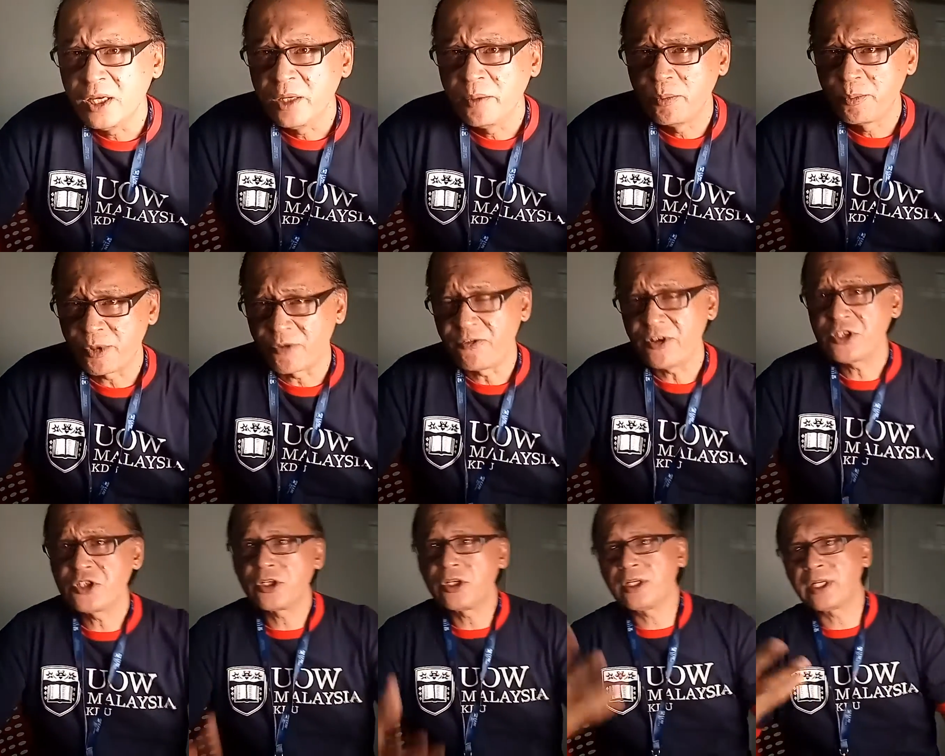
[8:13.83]

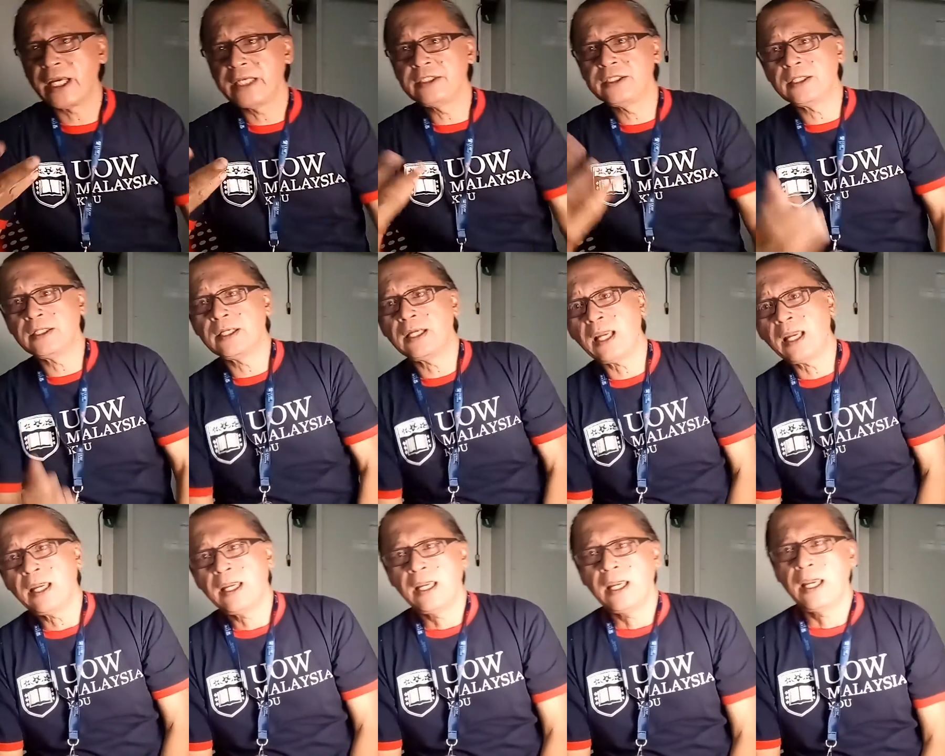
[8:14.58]
Professional lighting
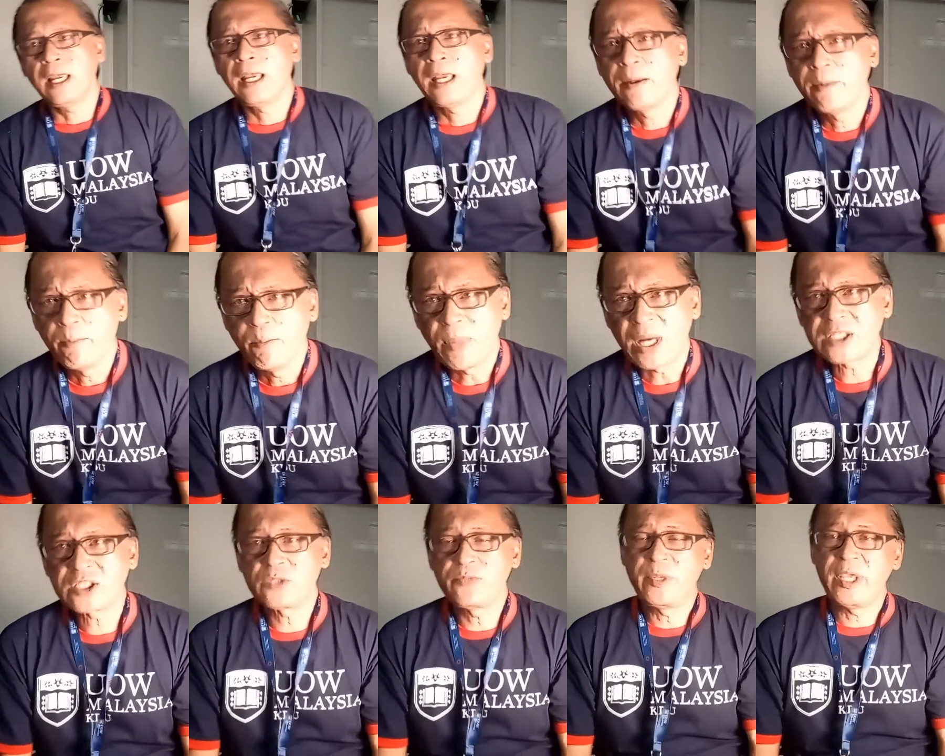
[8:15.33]

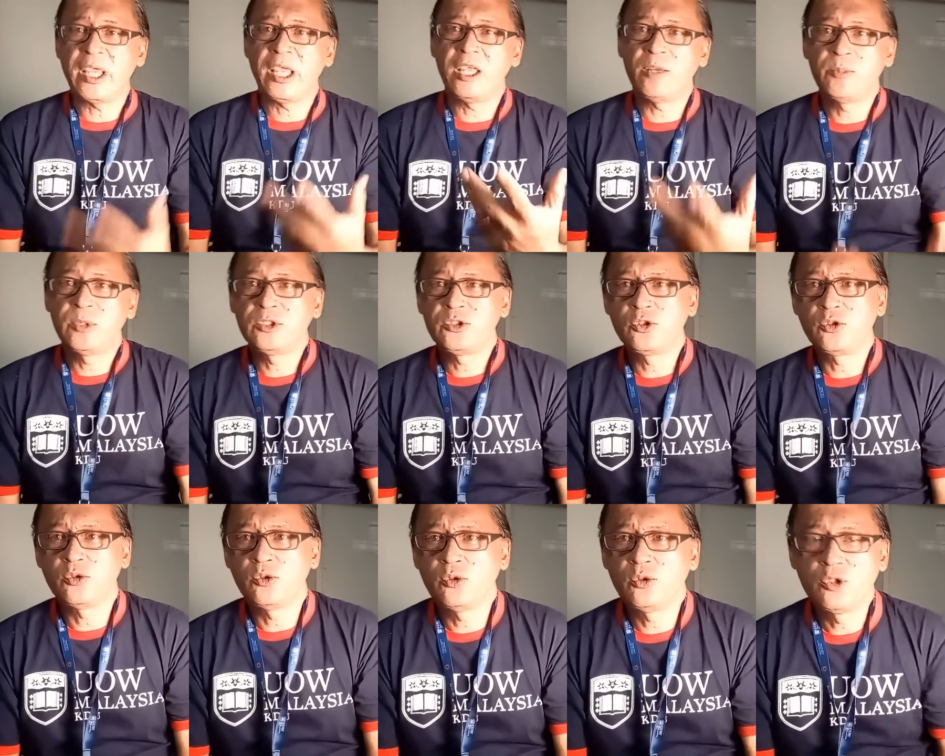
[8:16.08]
must be able
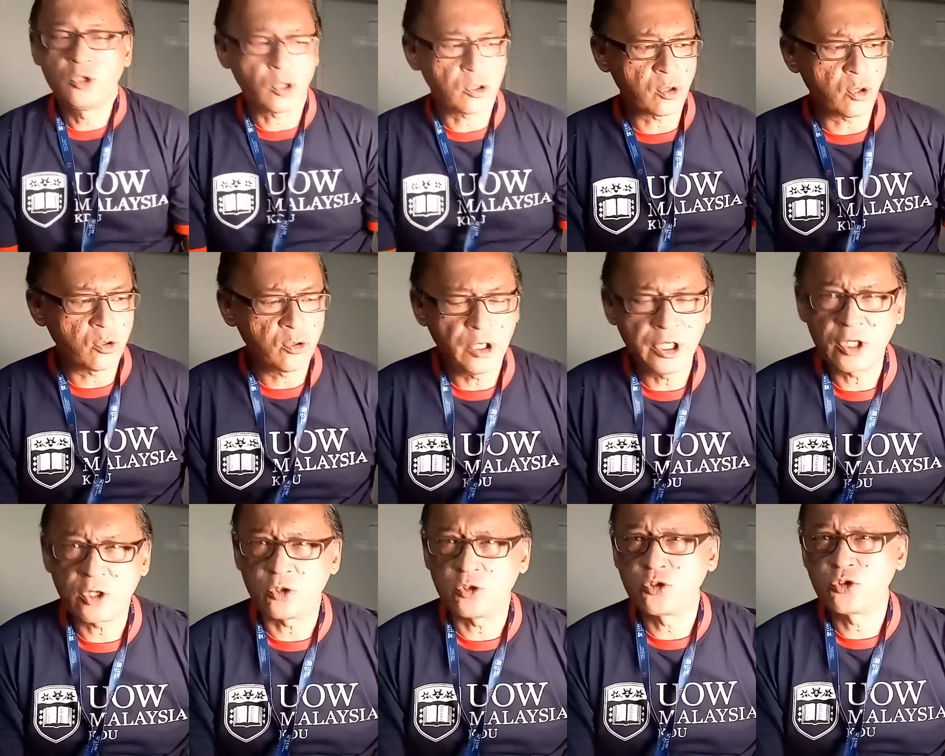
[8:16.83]
to not only
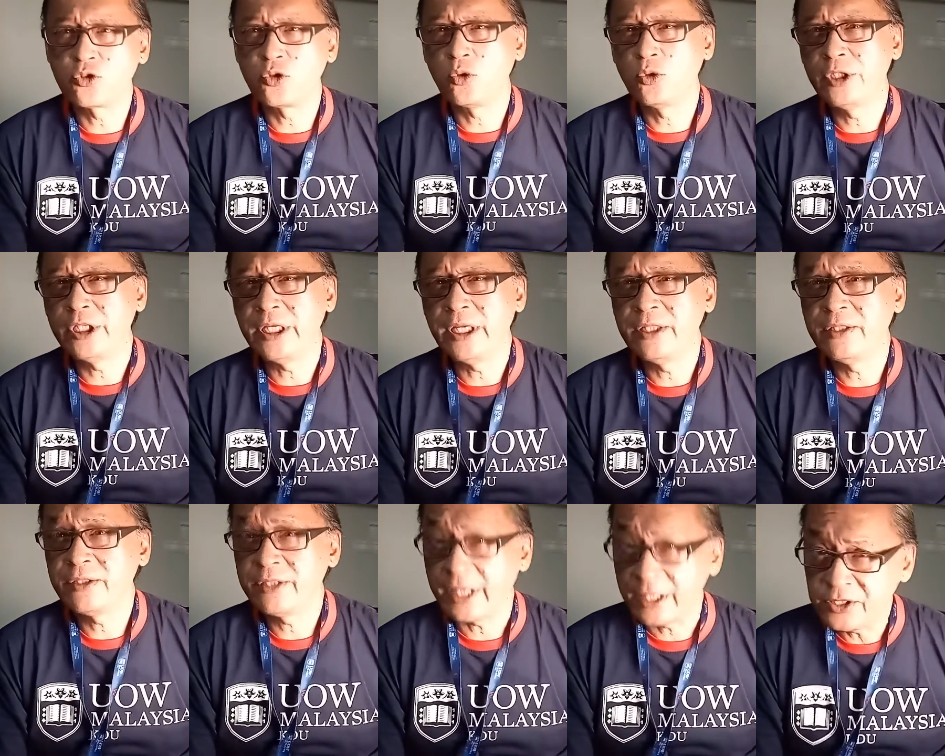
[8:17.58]
control the
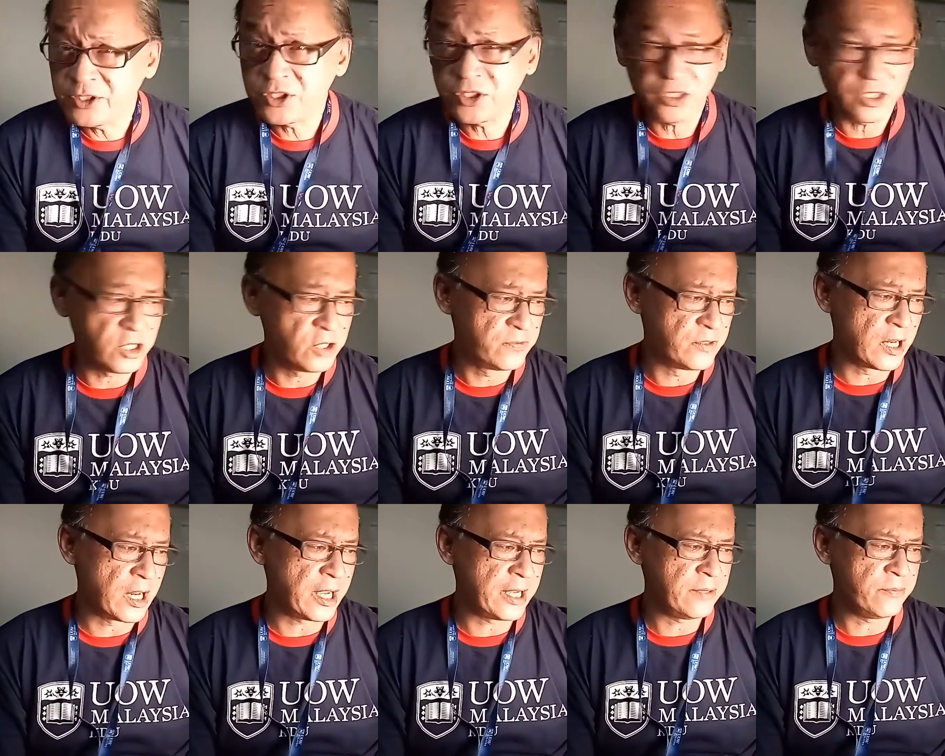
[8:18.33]
intensity of the
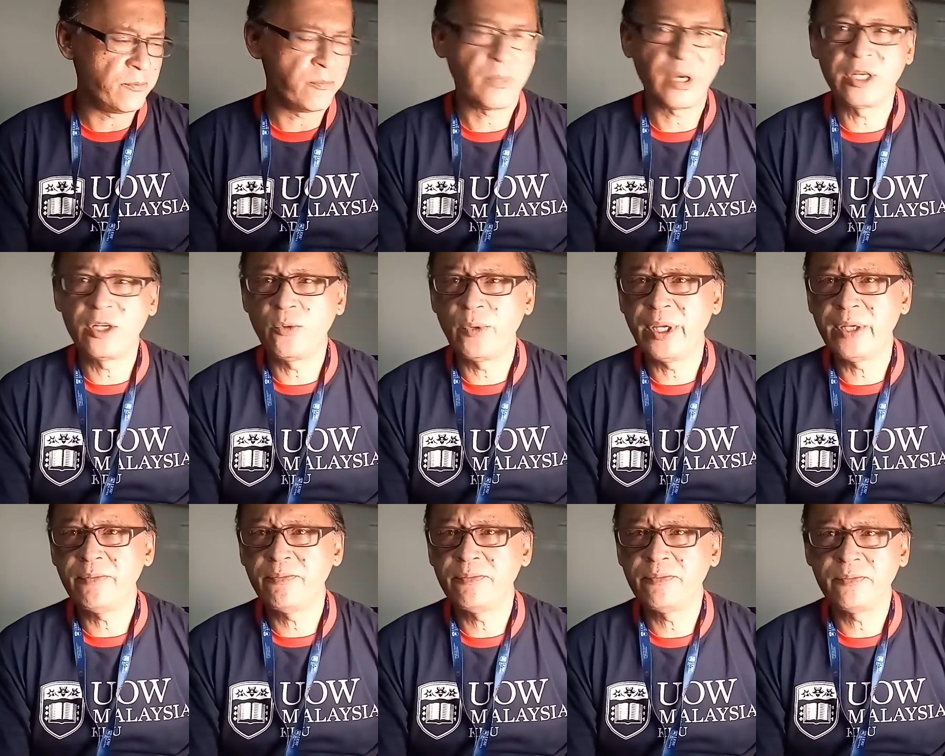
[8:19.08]
light. By the
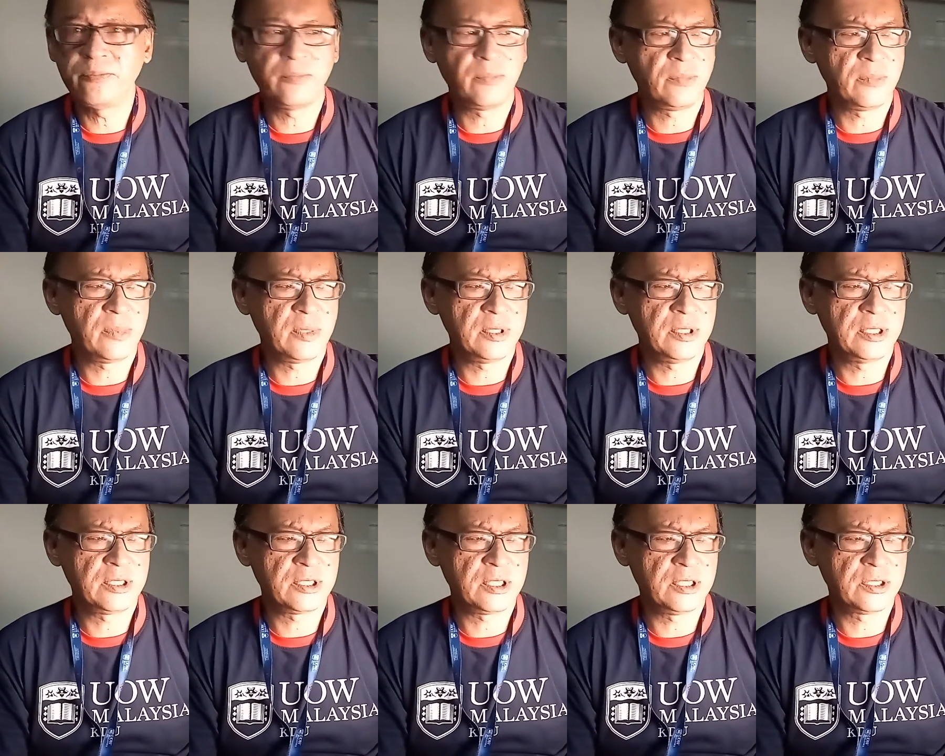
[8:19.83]
way,
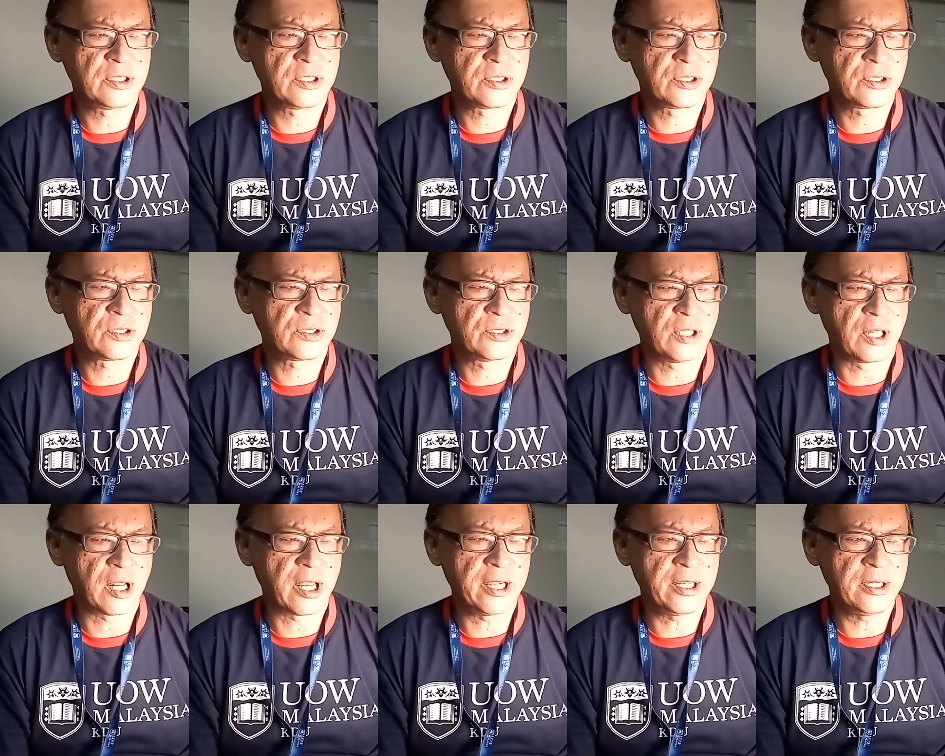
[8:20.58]
this is the
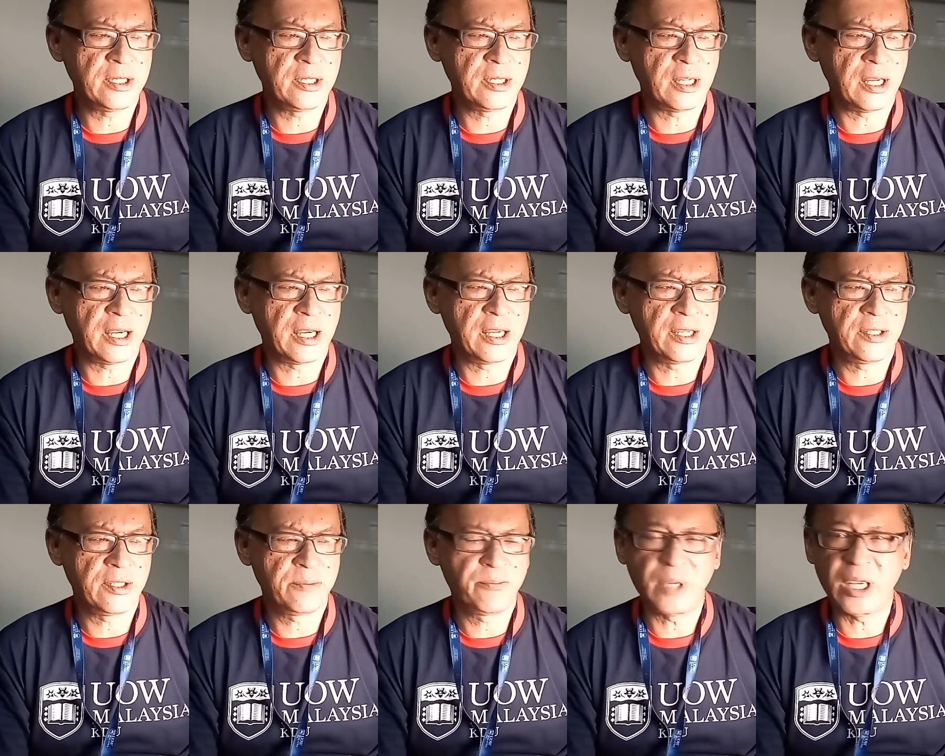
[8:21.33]
light. I
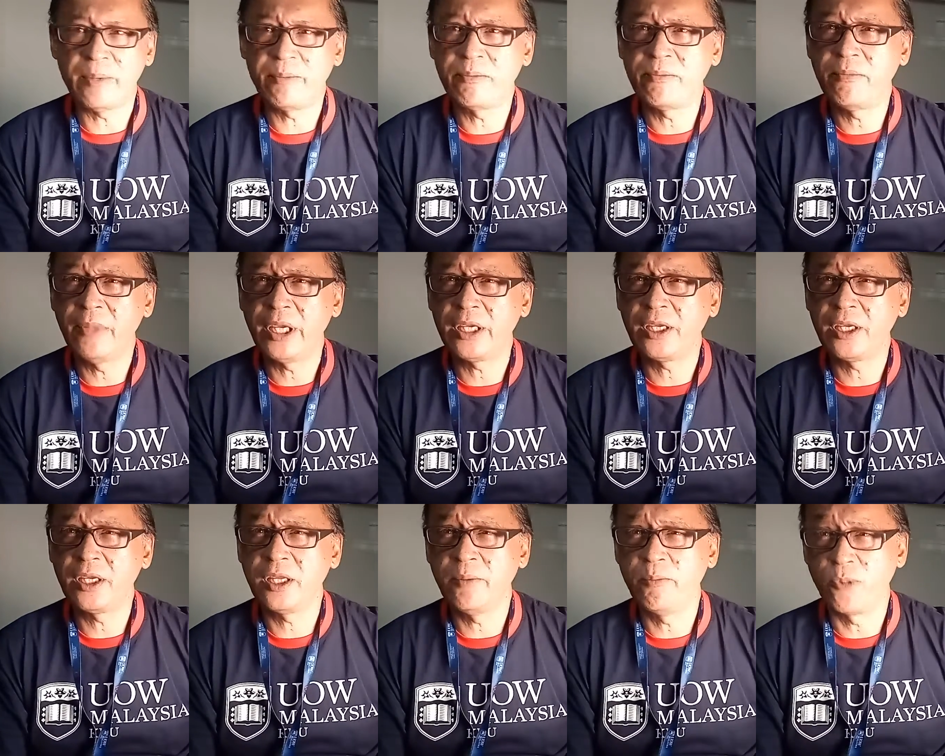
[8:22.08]
am
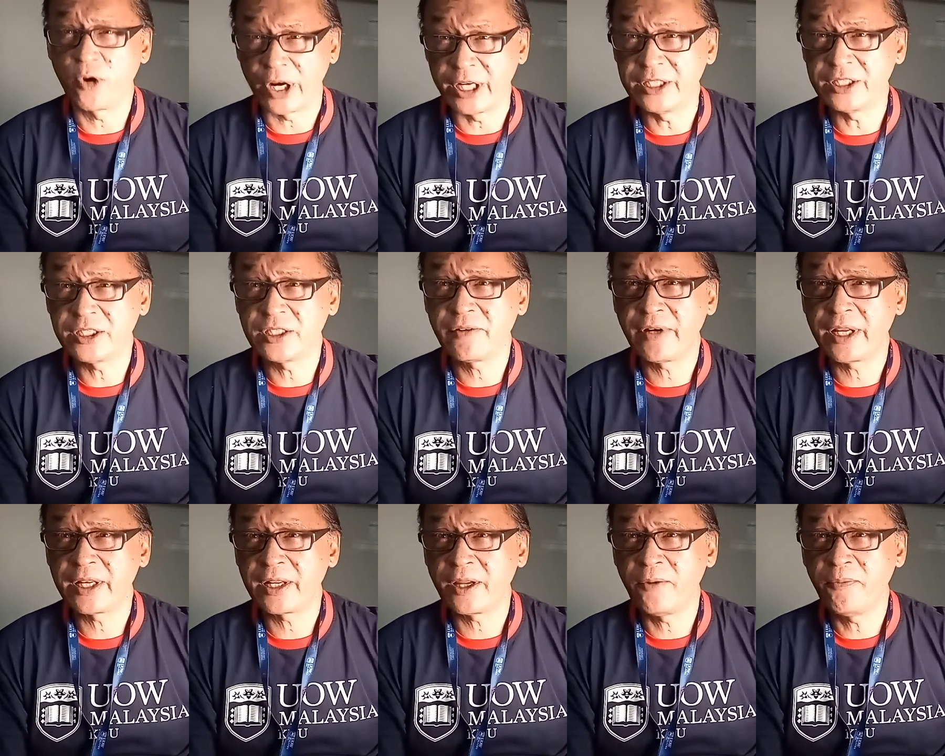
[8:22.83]
making it brighter
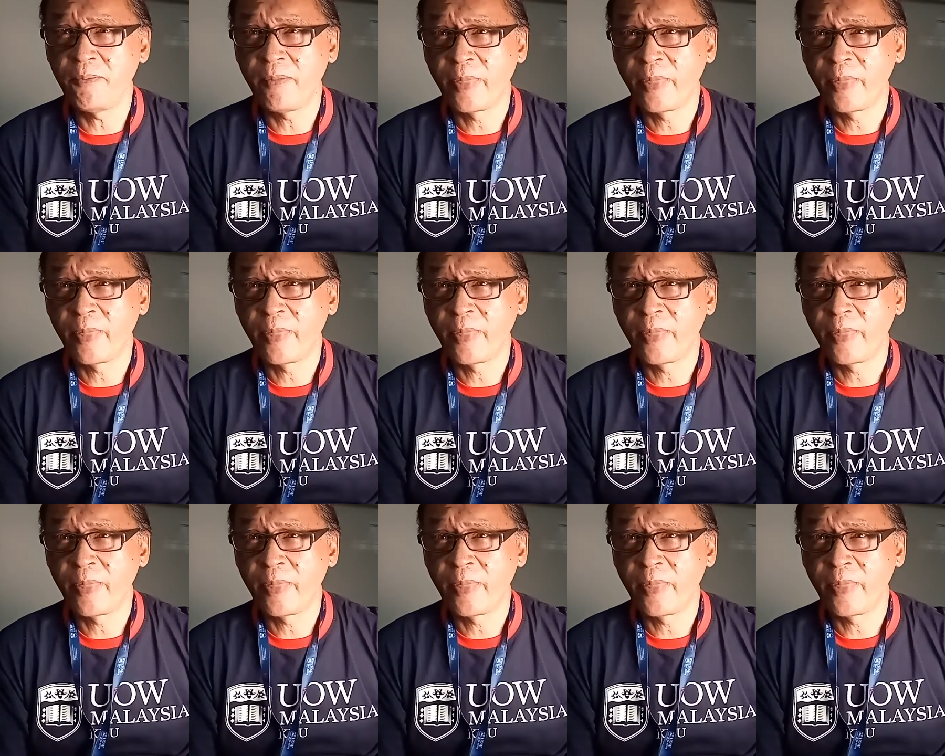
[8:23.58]
right now.